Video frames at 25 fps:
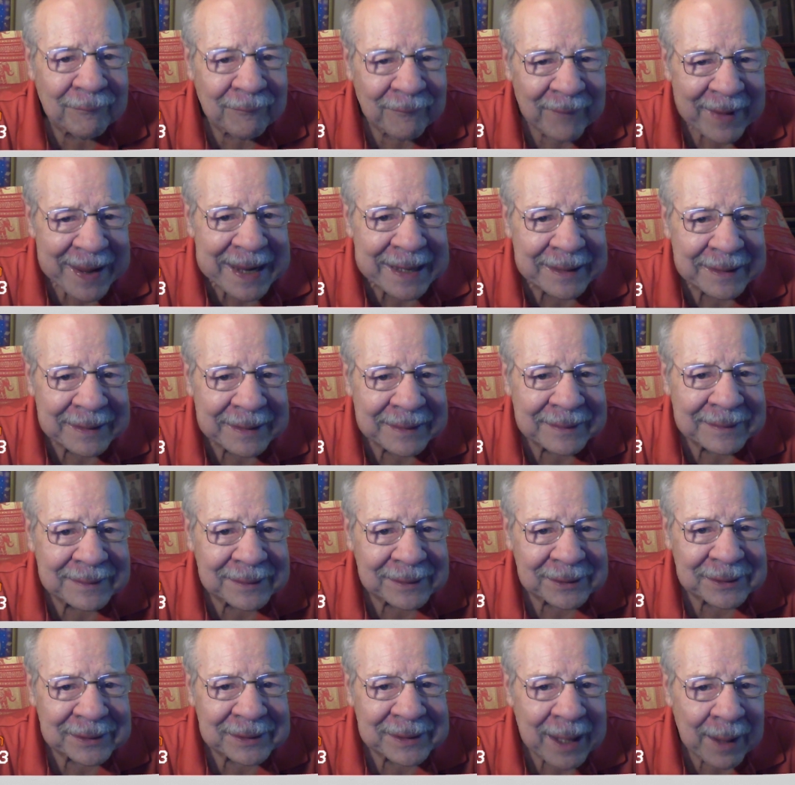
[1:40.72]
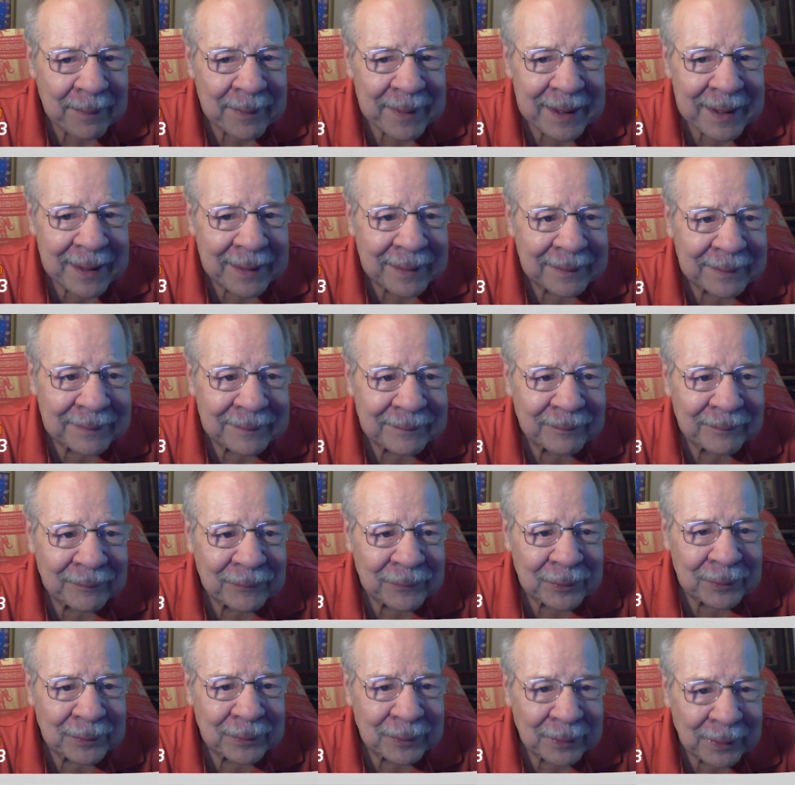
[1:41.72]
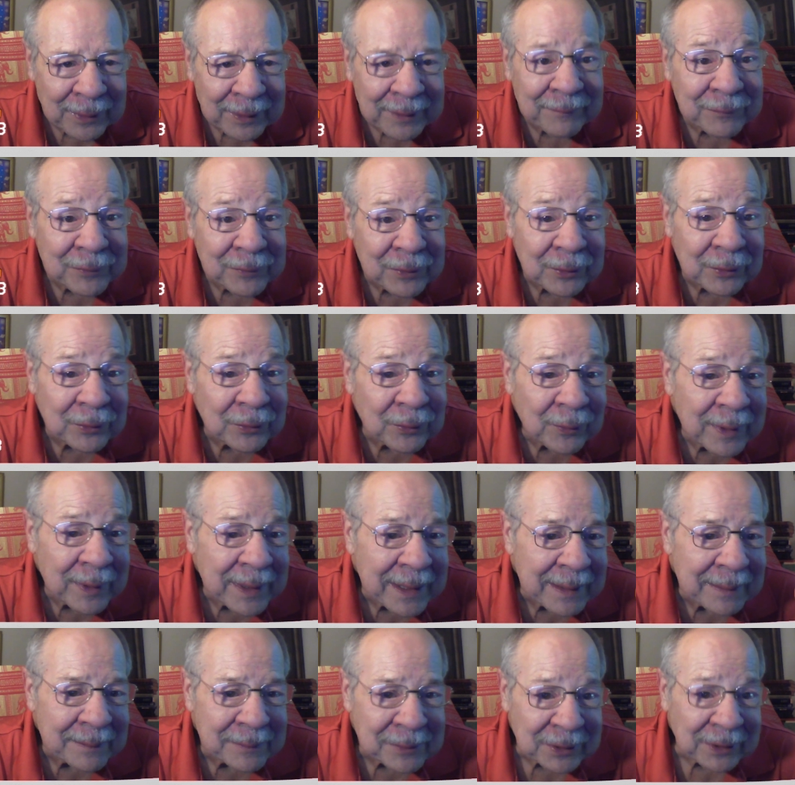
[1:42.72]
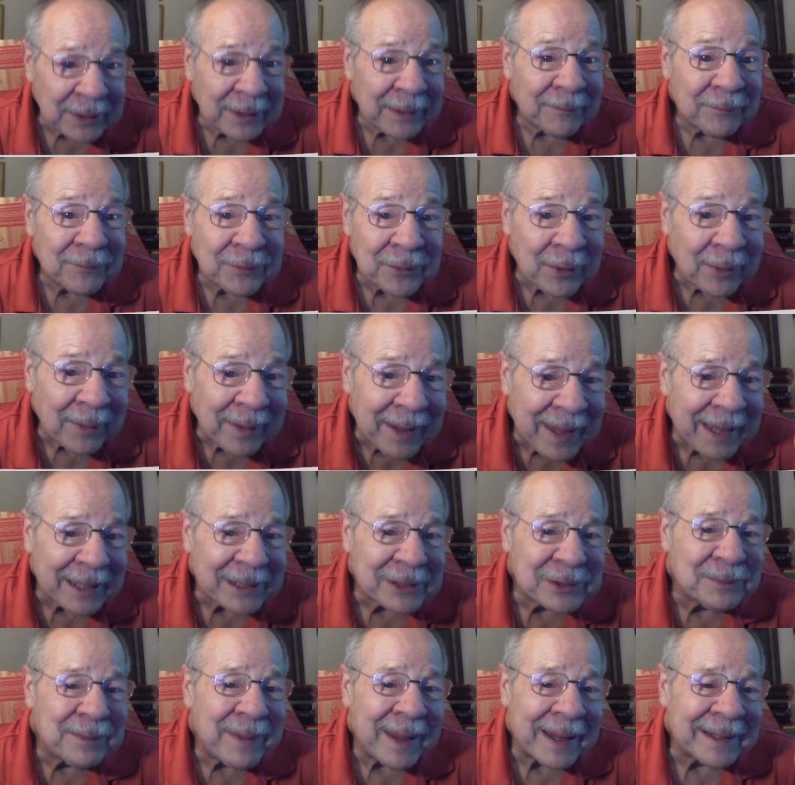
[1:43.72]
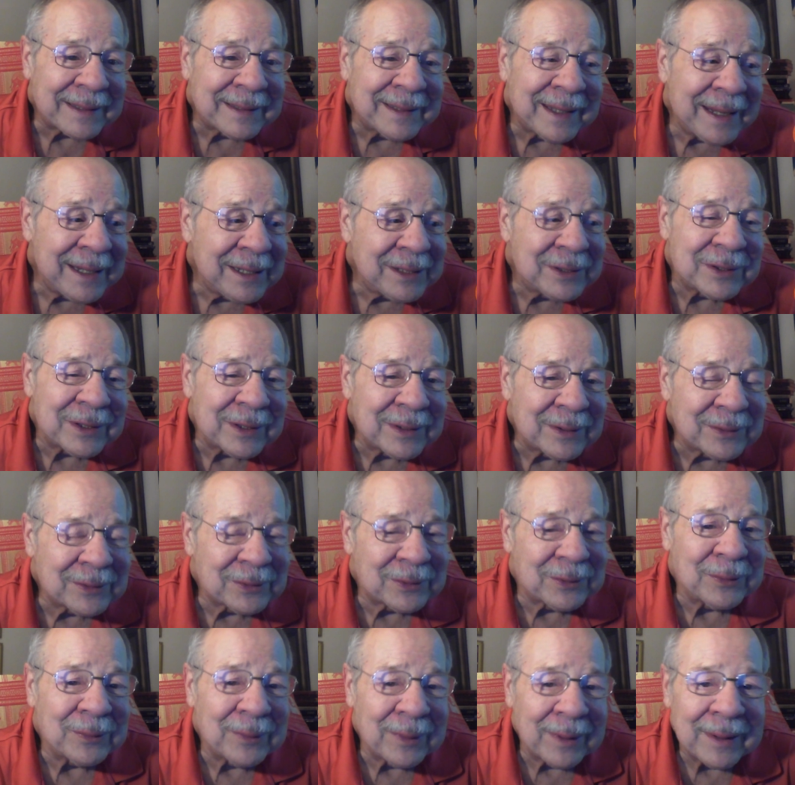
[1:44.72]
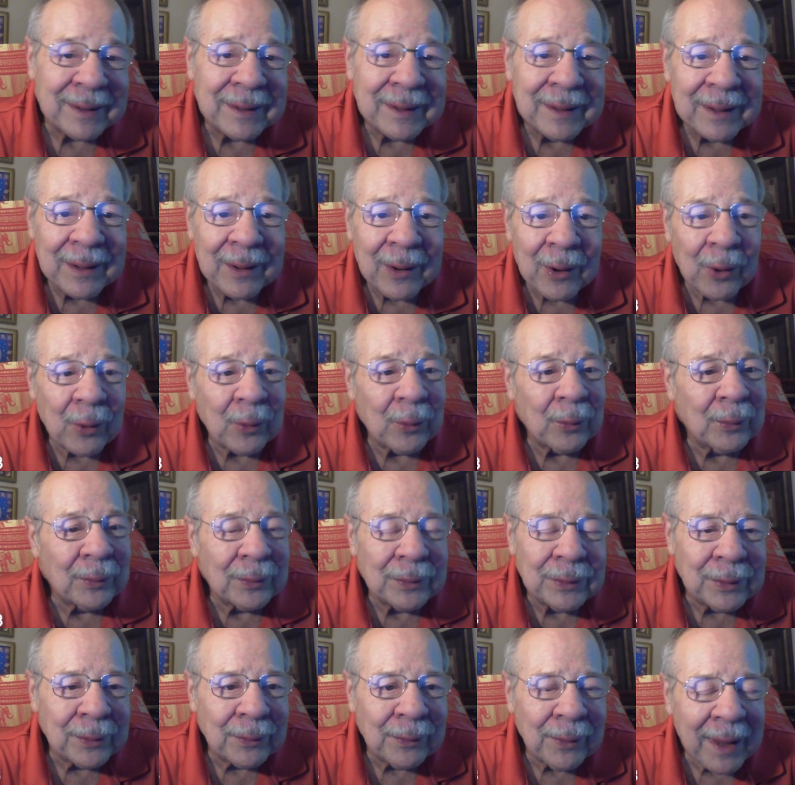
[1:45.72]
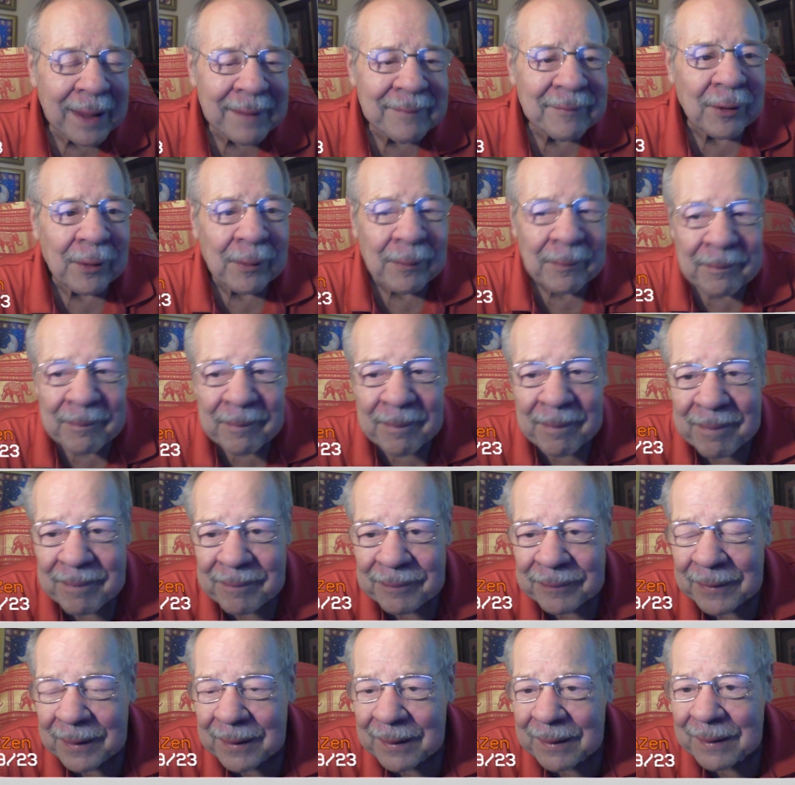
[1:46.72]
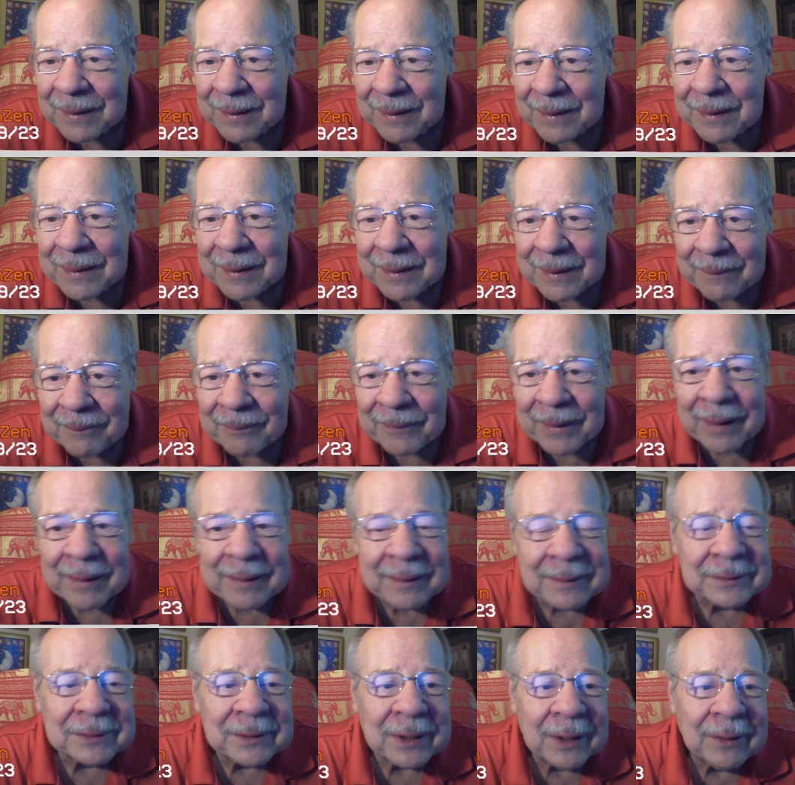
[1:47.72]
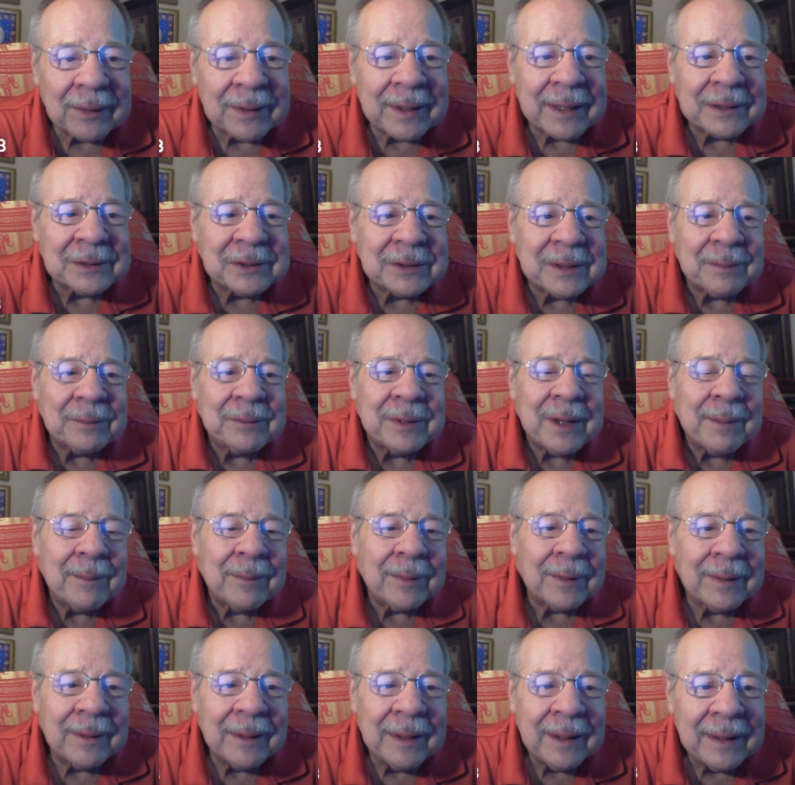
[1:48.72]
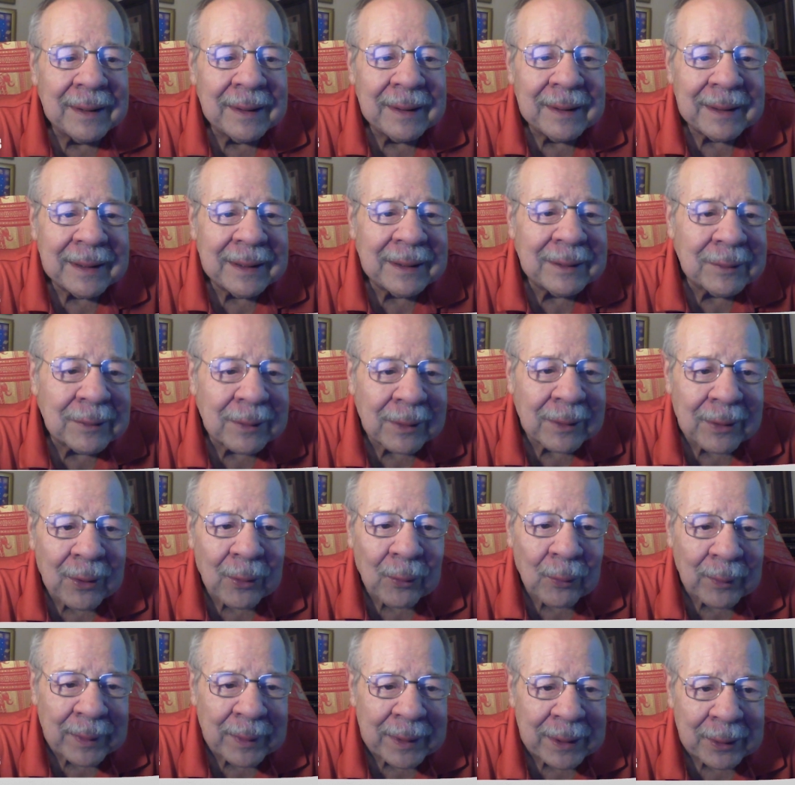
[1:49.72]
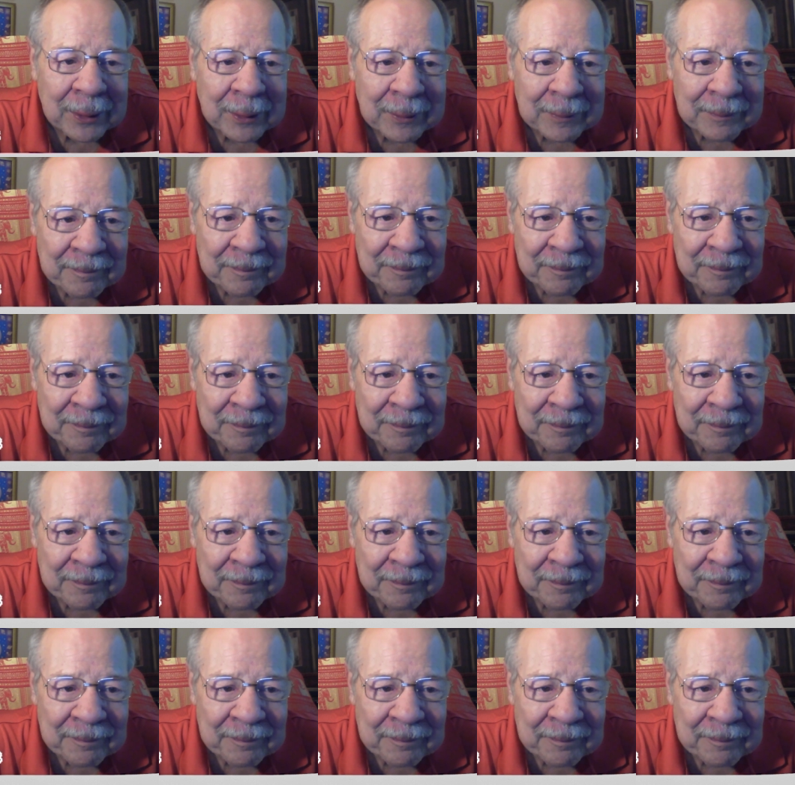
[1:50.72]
fate to step in, to lift your dreams, lift your expectations to a whole new level. Now here's a look at September in your career.